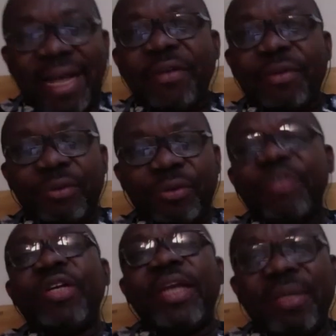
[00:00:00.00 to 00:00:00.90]
do.
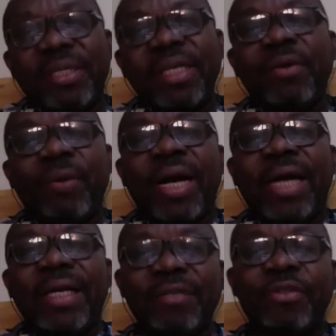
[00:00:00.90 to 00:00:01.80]
Let me tell you why.
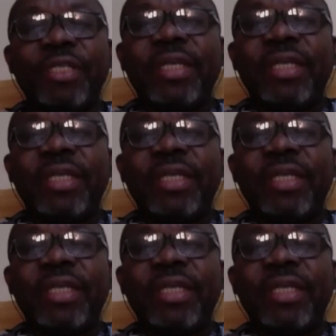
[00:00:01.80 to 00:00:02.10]
You see,